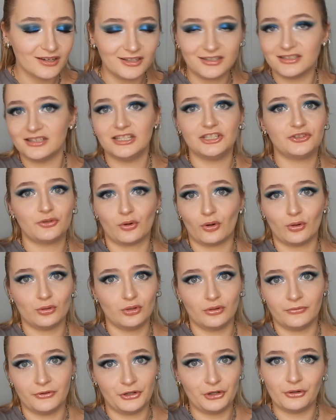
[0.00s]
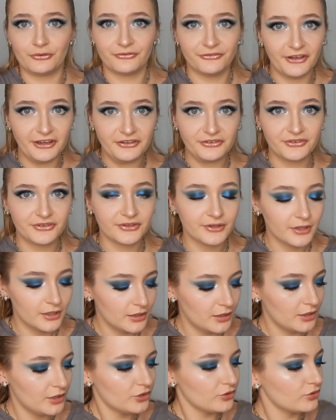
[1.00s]
glitter all over your face.
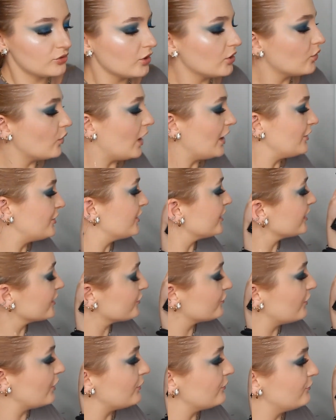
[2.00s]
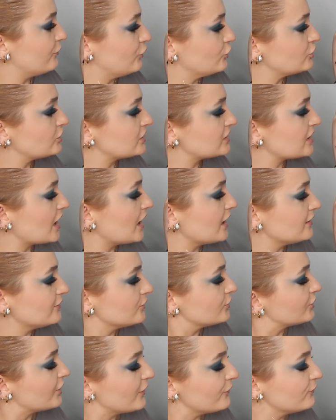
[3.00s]
So I think it's very
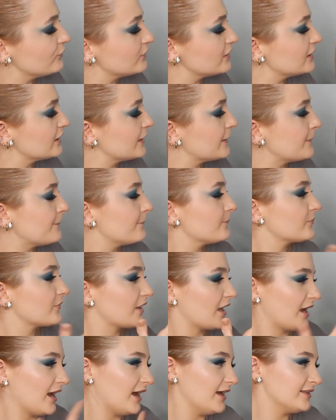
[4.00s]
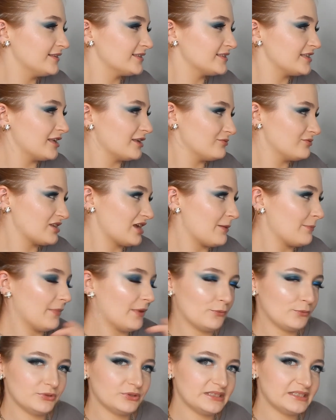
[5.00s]
versatile. Definitely at the same time,
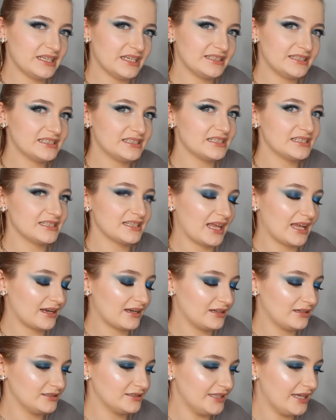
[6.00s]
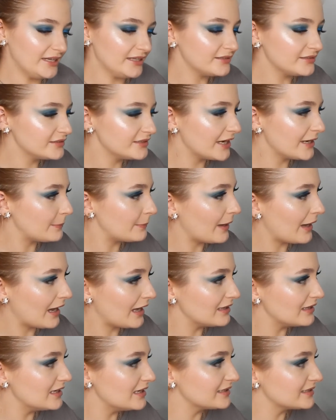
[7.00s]
I wouldn't say this is like a day-to-day
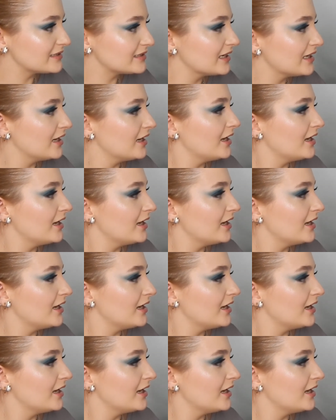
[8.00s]
palette